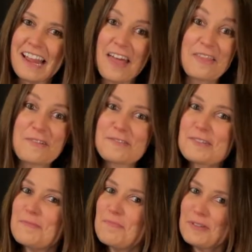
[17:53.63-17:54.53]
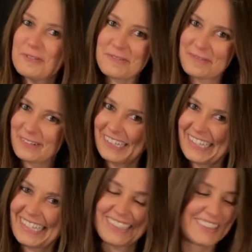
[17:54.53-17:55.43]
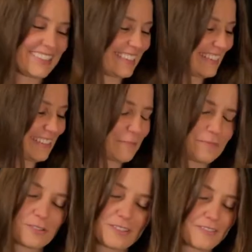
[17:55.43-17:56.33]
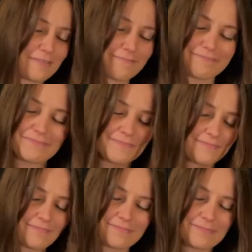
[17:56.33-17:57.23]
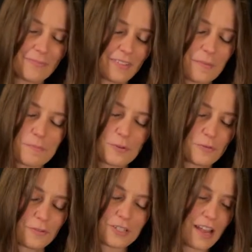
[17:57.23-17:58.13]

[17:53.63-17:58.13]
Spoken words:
And there's this beautiful, just beautiful